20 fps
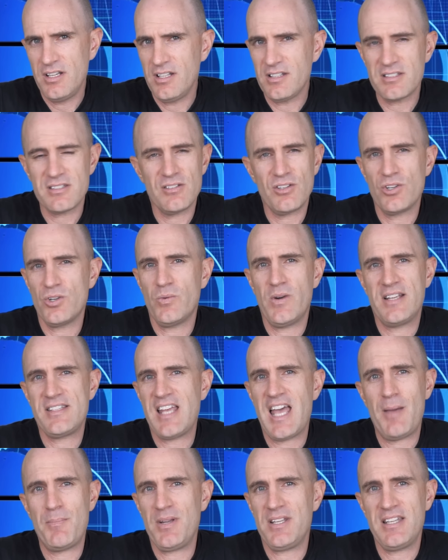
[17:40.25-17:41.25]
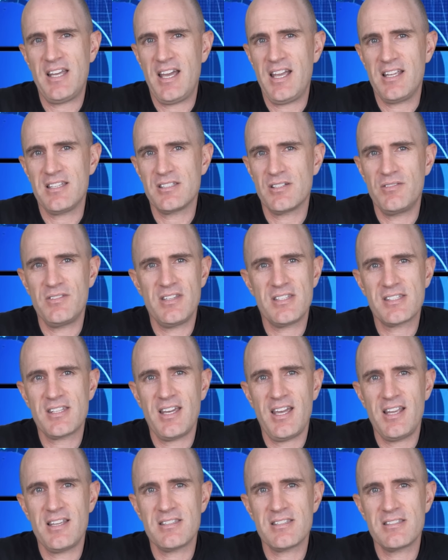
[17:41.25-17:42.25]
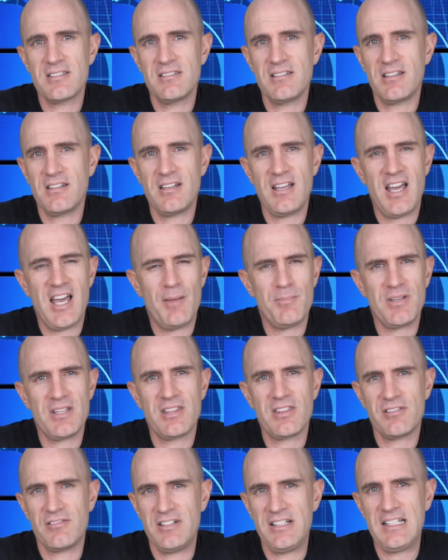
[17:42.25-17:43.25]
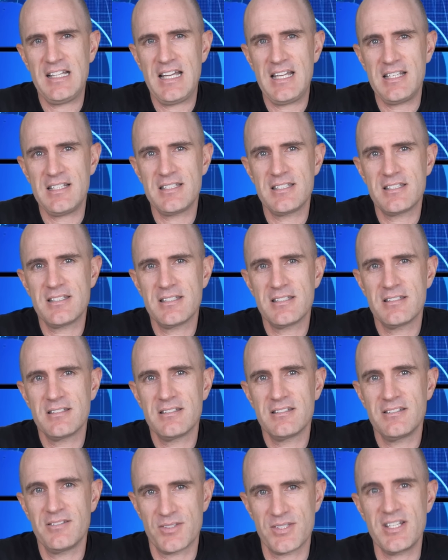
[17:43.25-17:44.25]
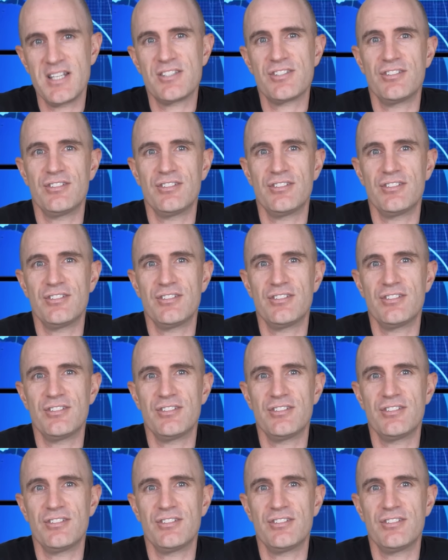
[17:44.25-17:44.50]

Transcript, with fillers: It's not always happy days, or in this case, not a happy three days. We'll see you